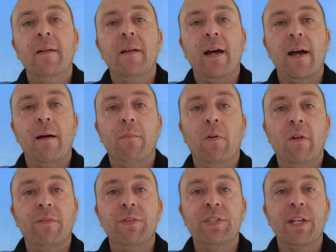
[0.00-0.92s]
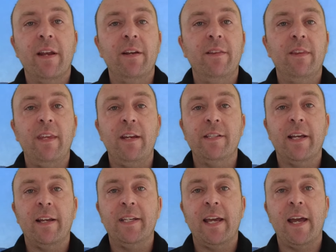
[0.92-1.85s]
All of a sudden things
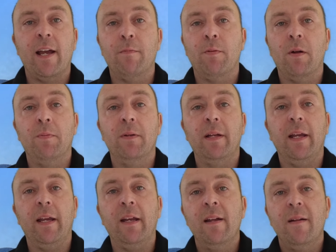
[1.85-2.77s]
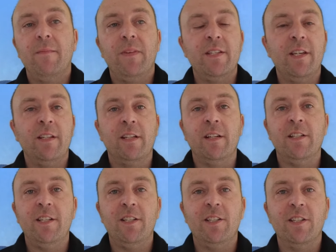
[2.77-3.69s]
aren't tagged properly, there's
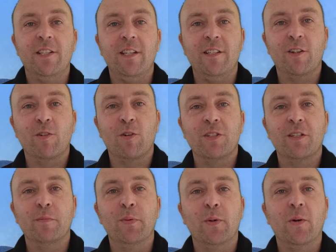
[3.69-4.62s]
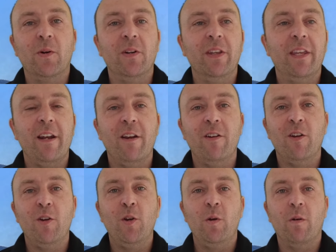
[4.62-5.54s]
inconsistencies across the board, they don't
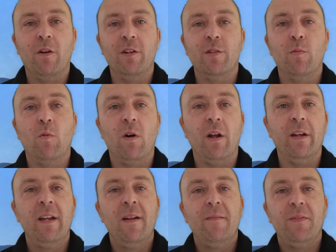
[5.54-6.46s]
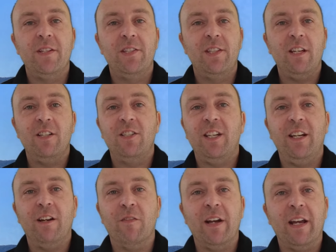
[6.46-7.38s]
know who owns what, there's things
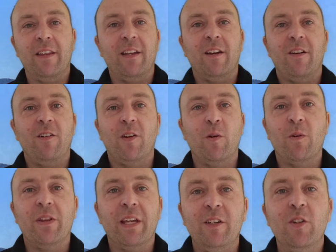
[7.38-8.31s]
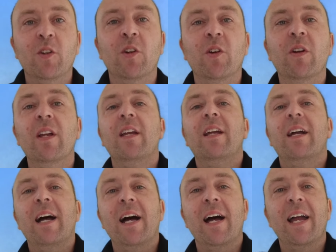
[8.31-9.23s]
sitting around, they don't know what they do,
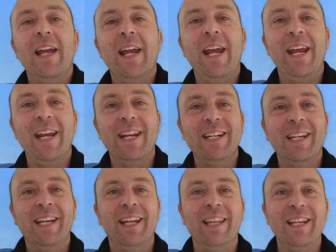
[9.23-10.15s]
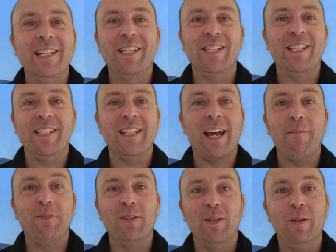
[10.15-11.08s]
and there's just this
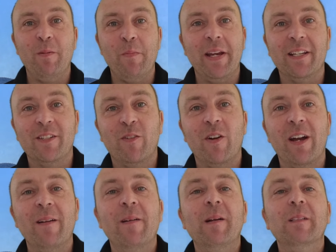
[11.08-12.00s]
absolute mess, right?